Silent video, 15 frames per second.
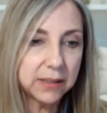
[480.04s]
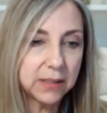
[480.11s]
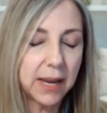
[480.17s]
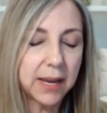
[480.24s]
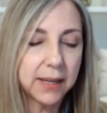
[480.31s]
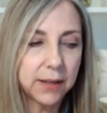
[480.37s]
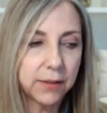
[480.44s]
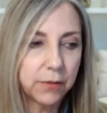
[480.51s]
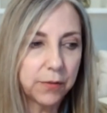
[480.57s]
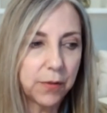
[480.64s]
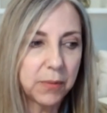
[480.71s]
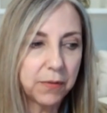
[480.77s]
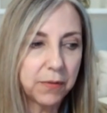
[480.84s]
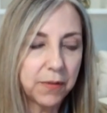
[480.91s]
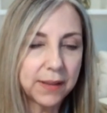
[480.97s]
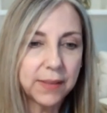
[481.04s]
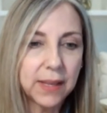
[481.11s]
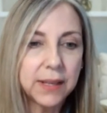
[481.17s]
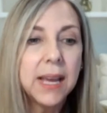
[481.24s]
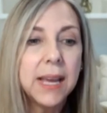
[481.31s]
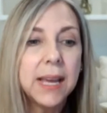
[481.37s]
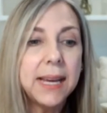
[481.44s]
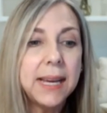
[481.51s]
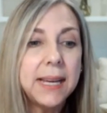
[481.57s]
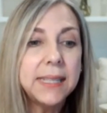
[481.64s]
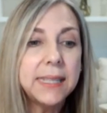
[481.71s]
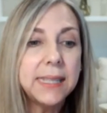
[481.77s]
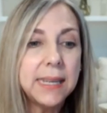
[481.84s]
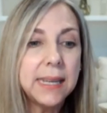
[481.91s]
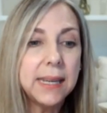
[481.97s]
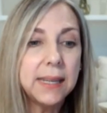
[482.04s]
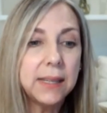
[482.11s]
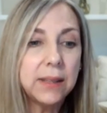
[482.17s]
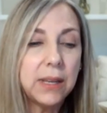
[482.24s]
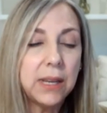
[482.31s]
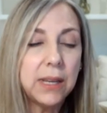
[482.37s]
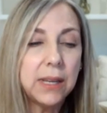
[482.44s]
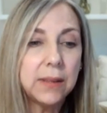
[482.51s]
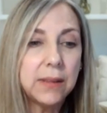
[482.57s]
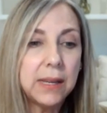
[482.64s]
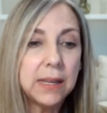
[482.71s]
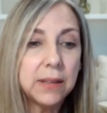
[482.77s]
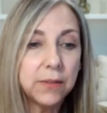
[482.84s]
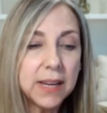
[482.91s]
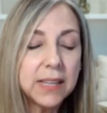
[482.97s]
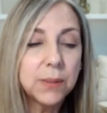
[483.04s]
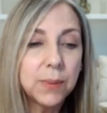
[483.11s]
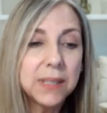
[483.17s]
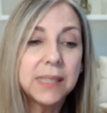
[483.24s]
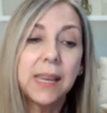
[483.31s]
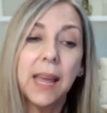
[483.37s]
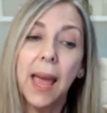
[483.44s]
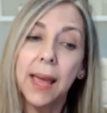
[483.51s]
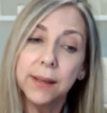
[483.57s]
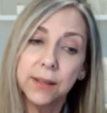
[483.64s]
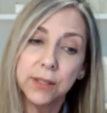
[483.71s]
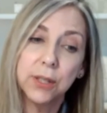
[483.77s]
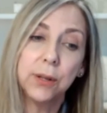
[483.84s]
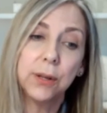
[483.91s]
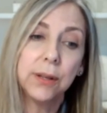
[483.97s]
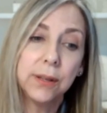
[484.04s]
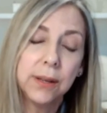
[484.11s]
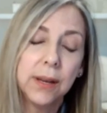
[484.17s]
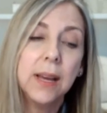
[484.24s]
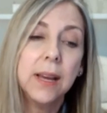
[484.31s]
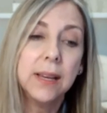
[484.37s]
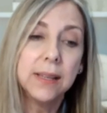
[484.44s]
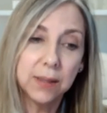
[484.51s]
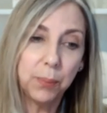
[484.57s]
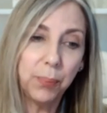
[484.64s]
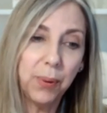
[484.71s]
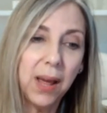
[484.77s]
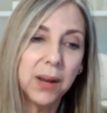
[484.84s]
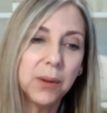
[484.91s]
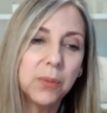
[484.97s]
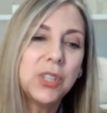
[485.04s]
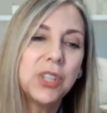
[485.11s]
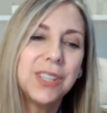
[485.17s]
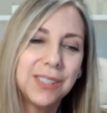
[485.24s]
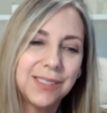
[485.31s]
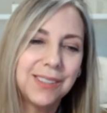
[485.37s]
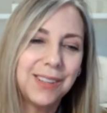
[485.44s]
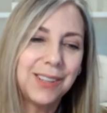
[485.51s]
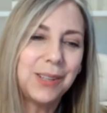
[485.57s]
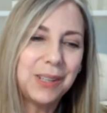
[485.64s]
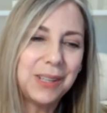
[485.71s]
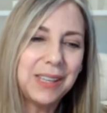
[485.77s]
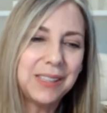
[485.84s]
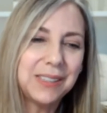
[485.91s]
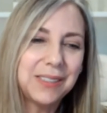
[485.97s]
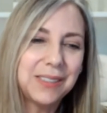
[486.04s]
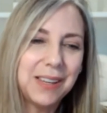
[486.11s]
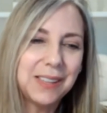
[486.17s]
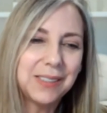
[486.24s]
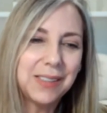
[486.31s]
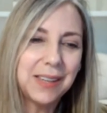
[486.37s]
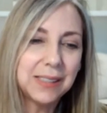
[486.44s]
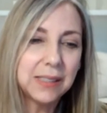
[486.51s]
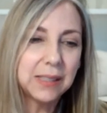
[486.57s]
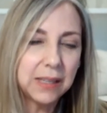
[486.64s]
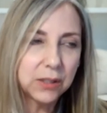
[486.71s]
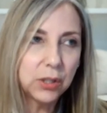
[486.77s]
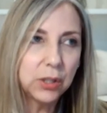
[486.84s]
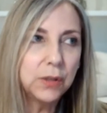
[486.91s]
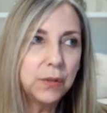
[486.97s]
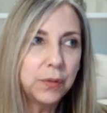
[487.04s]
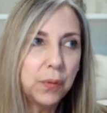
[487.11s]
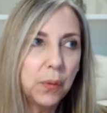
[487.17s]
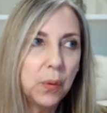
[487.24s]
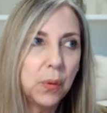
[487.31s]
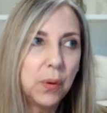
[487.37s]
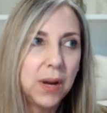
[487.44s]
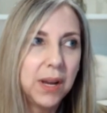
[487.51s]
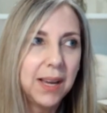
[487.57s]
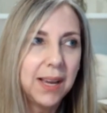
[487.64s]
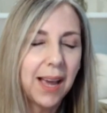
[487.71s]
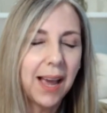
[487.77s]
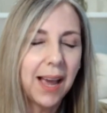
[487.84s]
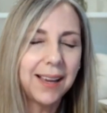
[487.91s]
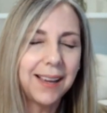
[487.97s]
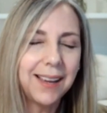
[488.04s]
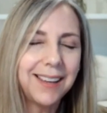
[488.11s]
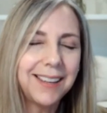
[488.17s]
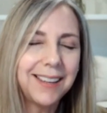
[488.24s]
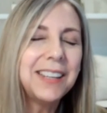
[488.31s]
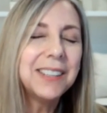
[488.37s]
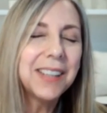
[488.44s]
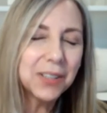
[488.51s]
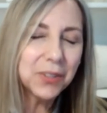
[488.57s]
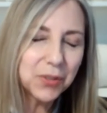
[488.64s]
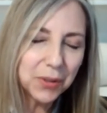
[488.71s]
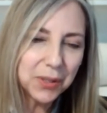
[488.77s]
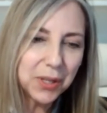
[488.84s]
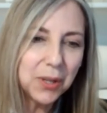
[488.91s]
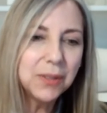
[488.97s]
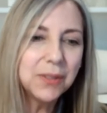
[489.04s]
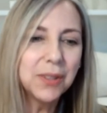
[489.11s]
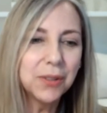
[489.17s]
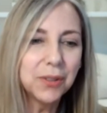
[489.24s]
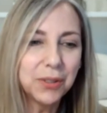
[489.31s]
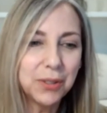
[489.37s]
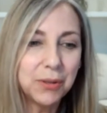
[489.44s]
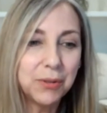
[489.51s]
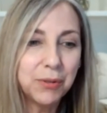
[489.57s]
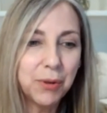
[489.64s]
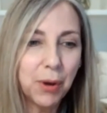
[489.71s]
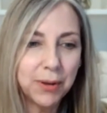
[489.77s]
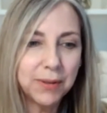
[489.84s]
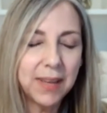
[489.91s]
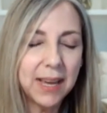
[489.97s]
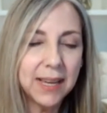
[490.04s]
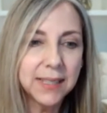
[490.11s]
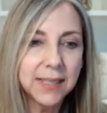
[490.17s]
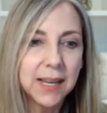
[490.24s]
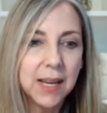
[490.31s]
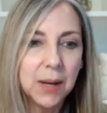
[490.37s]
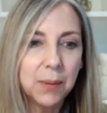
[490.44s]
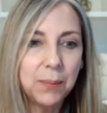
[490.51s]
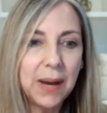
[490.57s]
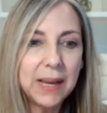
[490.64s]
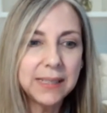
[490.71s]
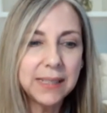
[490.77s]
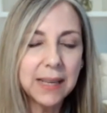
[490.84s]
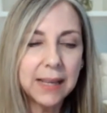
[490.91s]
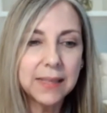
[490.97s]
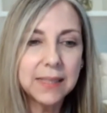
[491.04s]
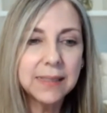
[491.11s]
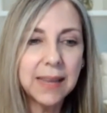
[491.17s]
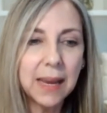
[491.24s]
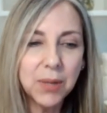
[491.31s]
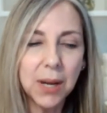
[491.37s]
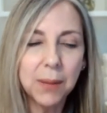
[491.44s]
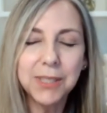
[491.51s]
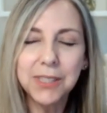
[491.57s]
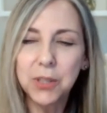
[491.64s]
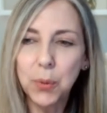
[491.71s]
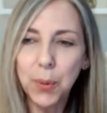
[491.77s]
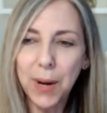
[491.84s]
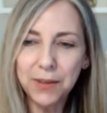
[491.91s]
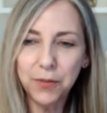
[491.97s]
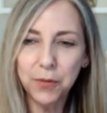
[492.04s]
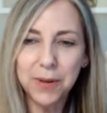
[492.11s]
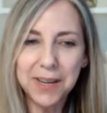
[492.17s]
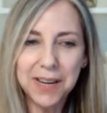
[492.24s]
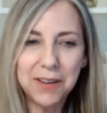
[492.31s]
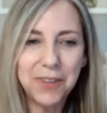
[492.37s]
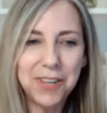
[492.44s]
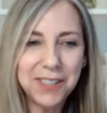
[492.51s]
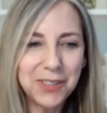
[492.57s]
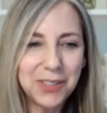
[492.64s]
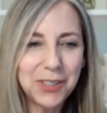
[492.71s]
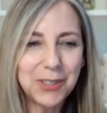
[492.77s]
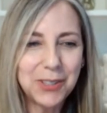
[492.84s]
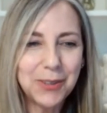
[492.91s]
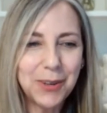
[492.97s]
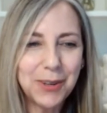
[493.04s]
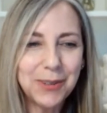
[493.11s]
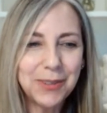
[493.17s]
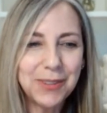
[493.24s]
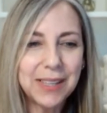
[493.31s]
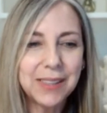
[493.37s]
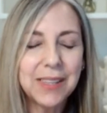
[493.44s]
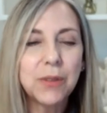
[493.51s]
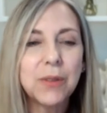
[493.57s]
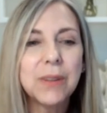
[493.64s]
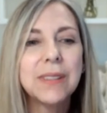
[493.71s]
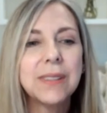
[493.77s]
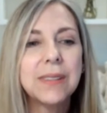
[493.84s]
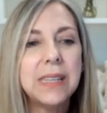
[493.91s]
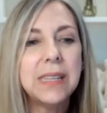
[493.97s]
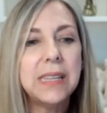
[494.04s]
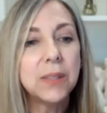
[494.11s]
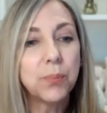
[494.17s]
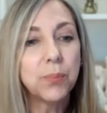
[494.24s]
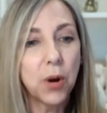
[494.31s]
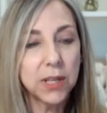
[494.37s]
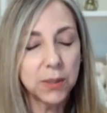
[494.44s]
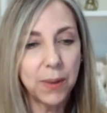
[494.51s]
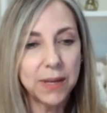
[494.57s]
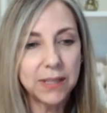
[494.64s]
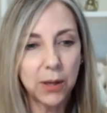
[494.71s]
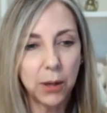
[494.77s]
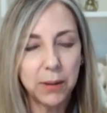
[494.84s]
is taken from the fact that the investment can turn supply, which is good for an industrial user to know that. But at the same time, it's great for an investor to know that there is these prospects